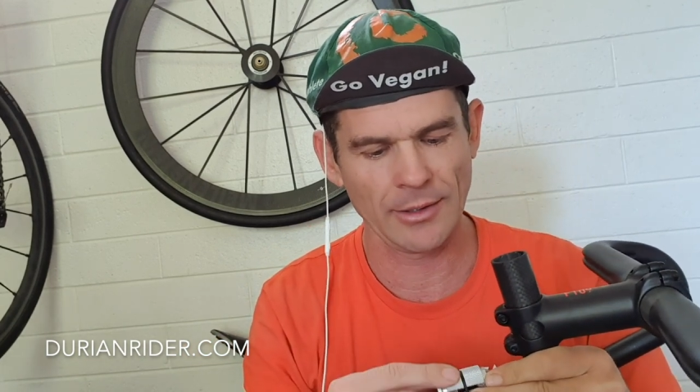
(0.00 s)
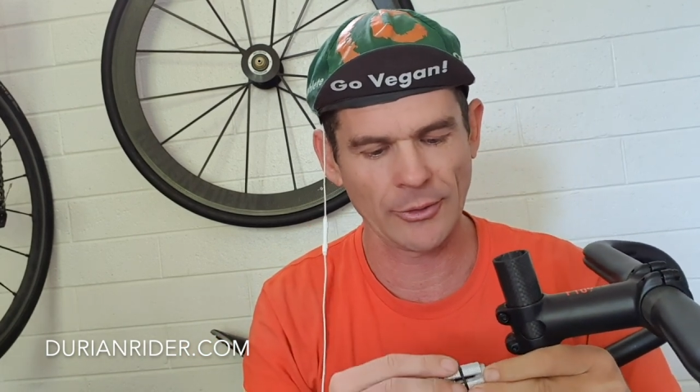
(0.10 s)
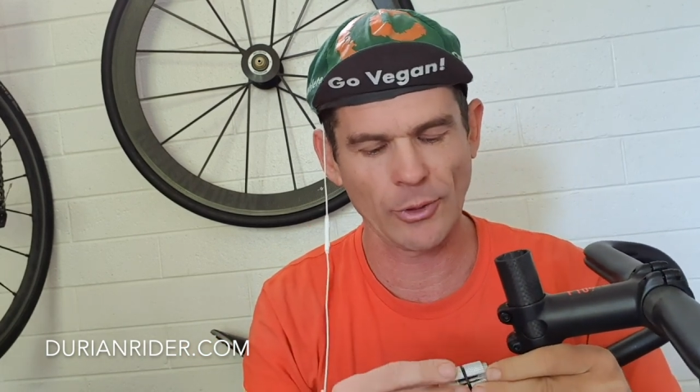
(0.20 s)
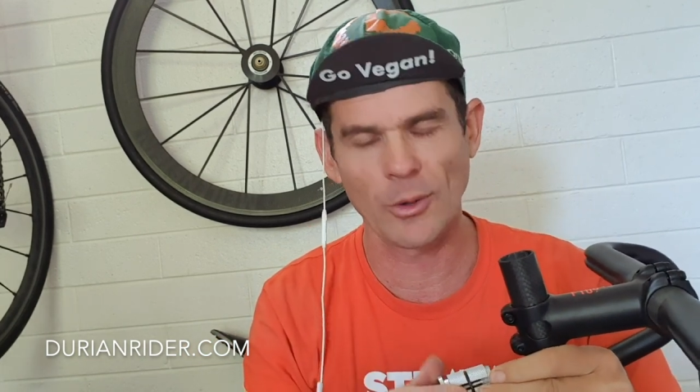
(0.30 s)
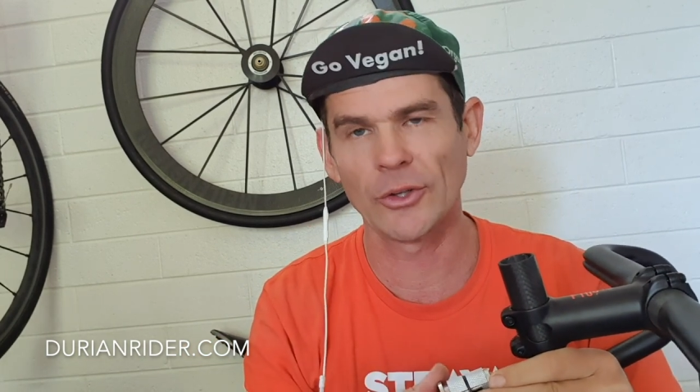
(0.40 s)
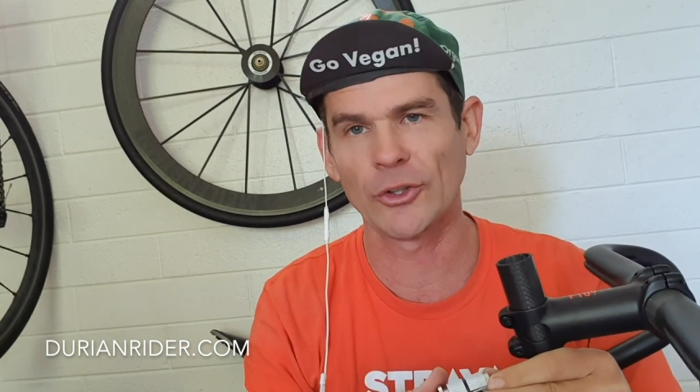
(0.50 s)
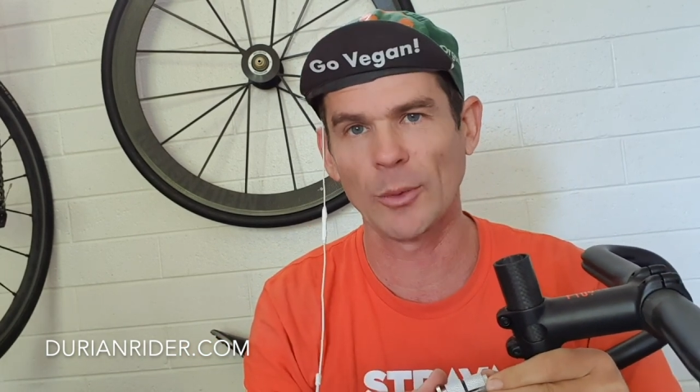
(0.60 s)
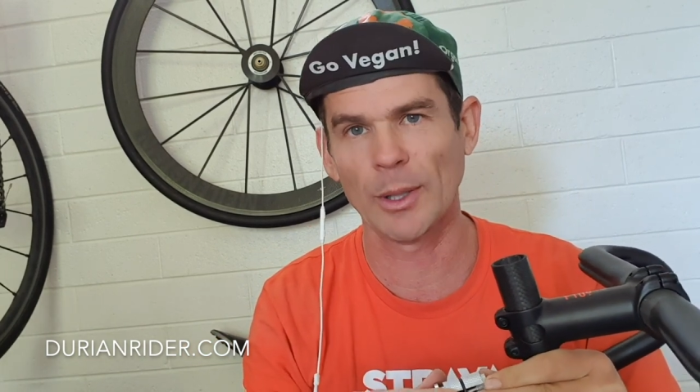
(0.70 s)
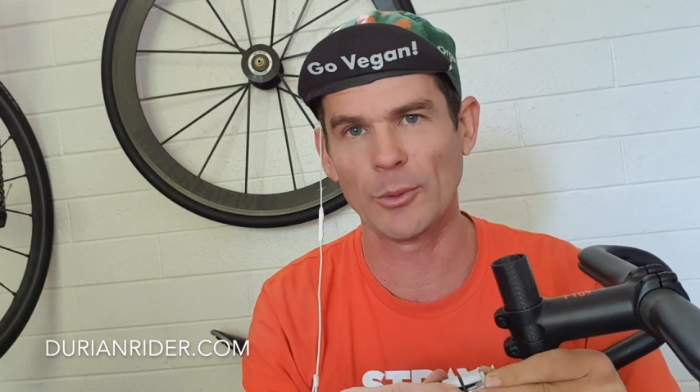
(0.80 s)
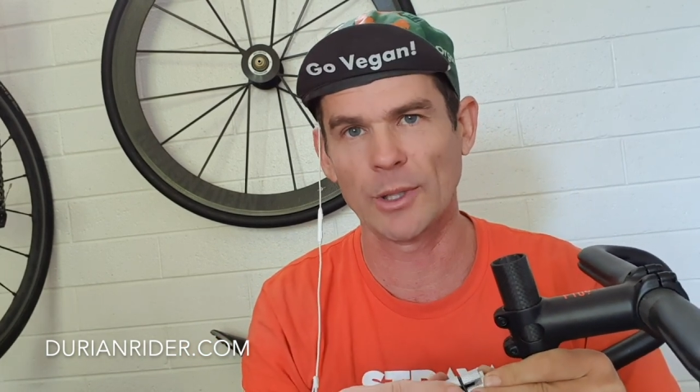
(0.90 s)
That's why I always tell
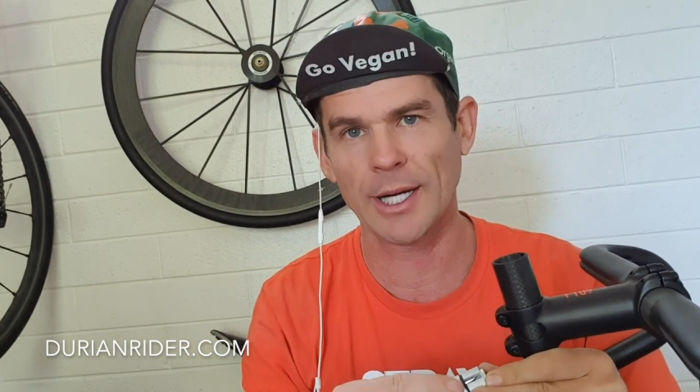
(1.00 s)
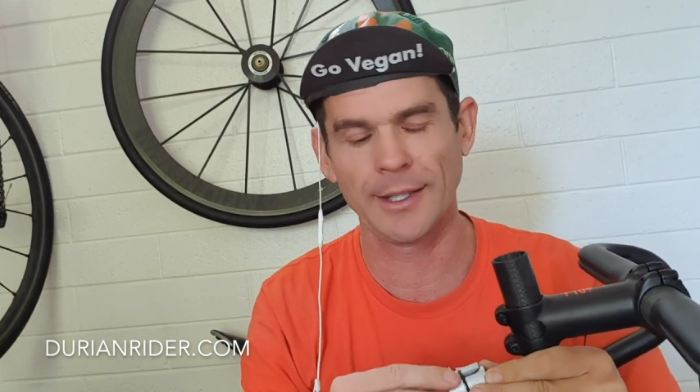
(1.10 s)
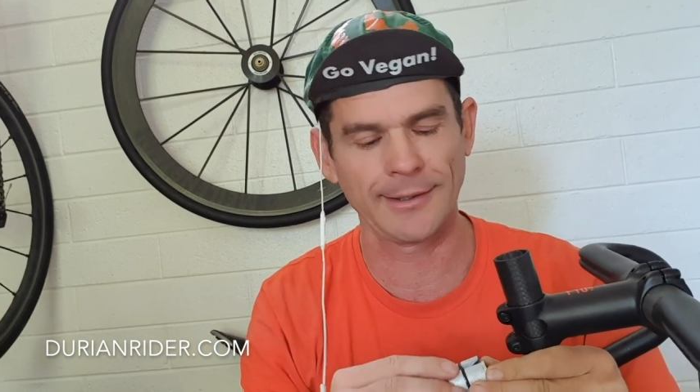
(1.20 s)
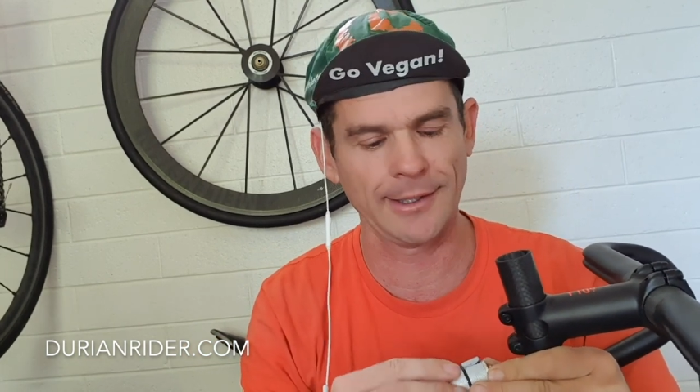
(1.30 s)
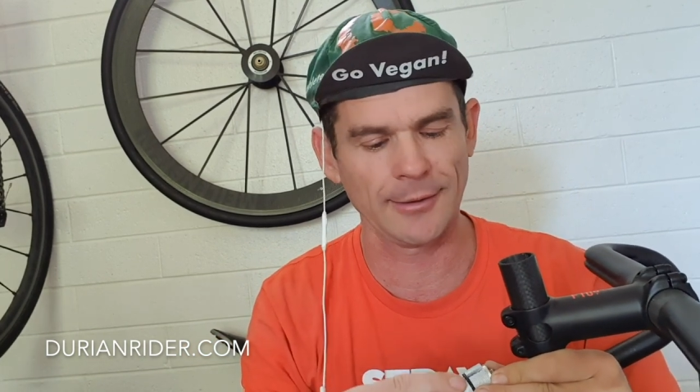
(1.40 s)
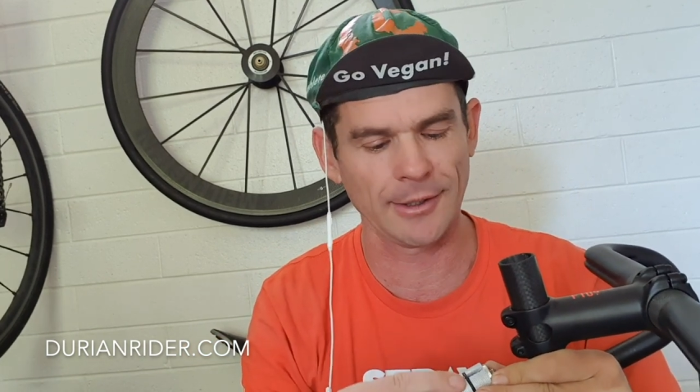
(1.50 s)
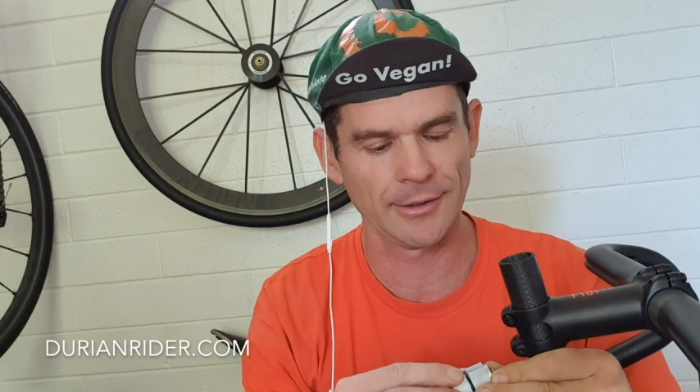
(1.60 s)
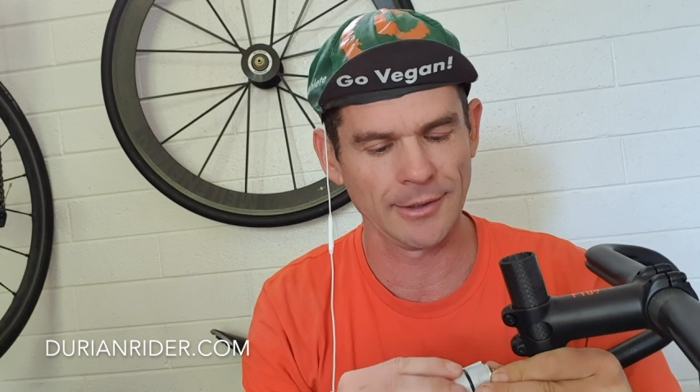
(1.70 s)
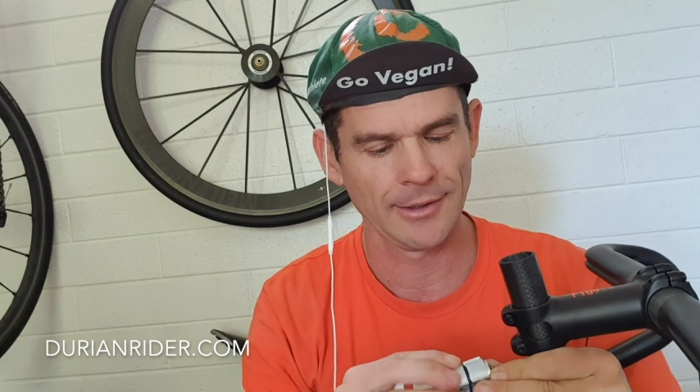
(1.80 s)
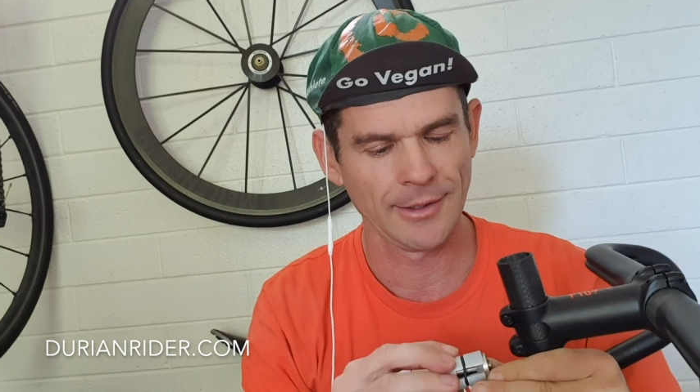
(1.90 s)
people, cut your steerer.
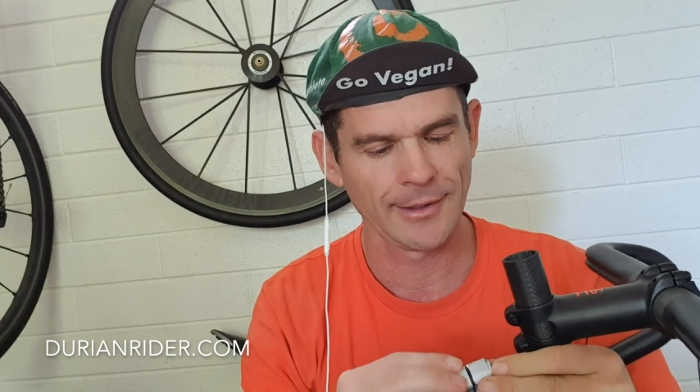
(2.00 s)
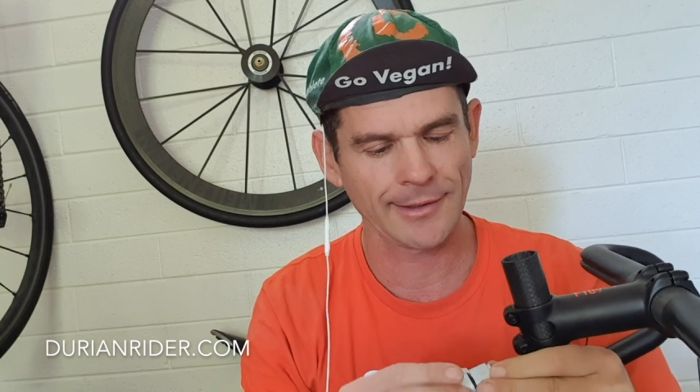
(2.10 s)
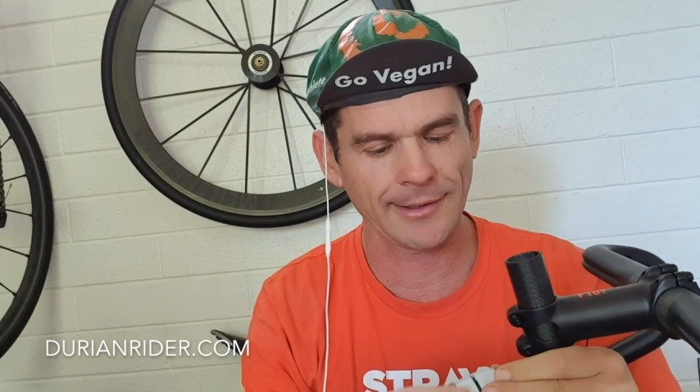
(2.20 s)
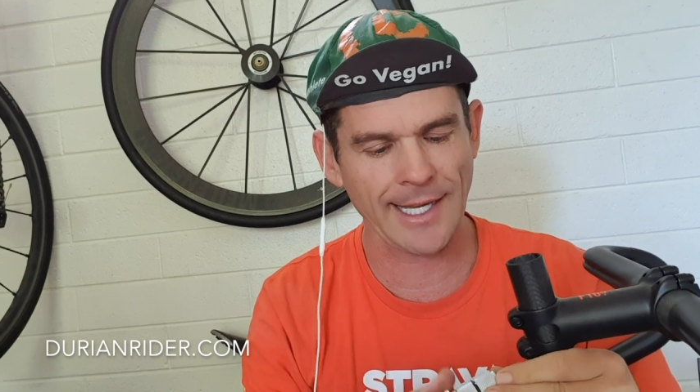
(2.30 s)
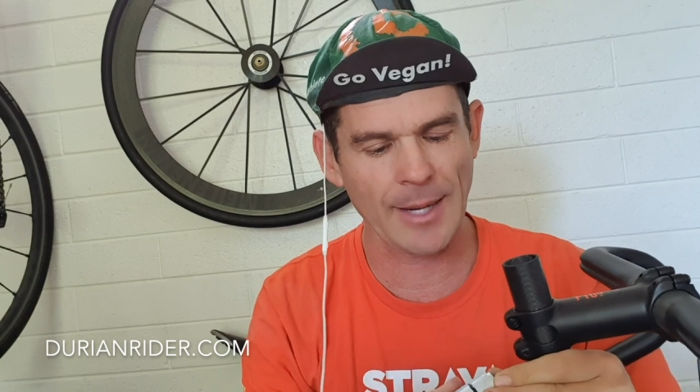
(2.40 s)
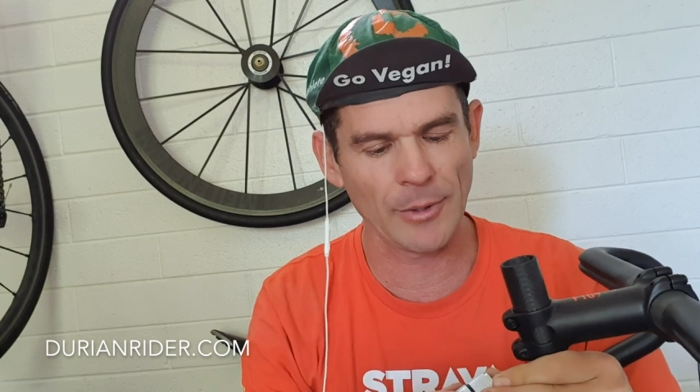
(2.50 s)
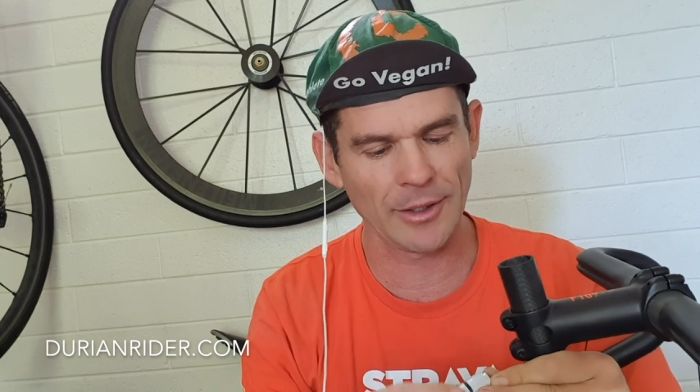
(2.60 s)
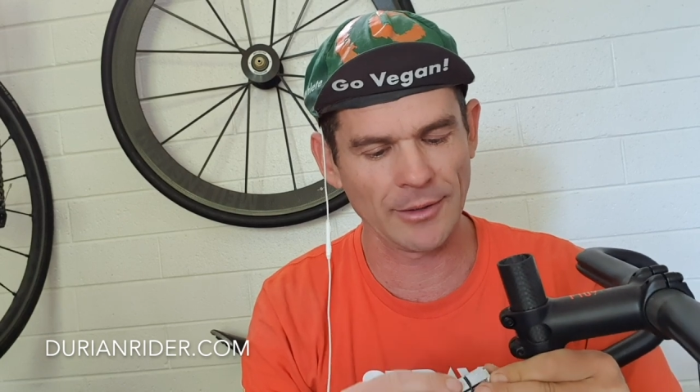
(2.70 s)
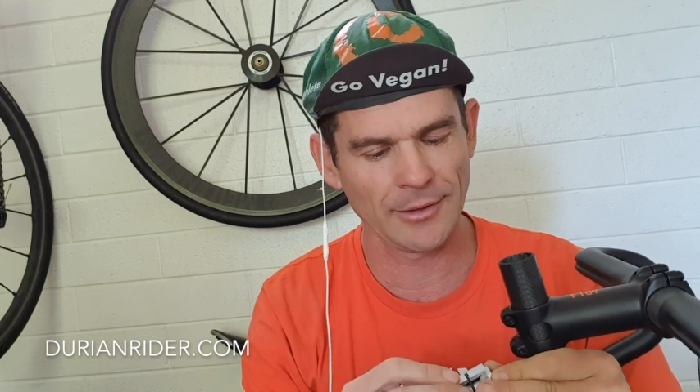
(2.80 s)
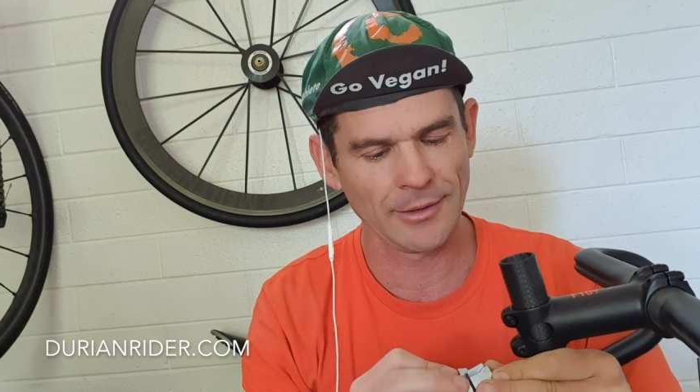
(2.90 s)
Slam
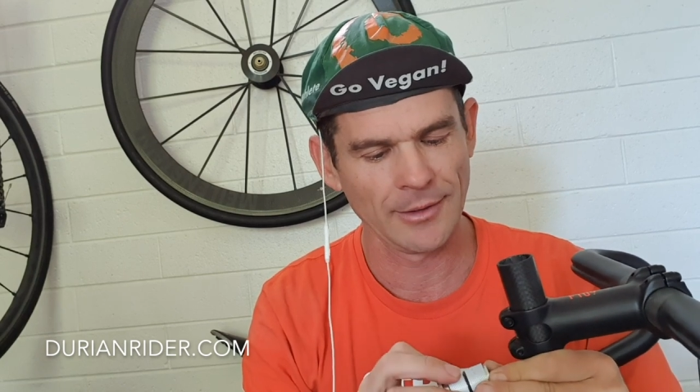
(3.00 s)
it.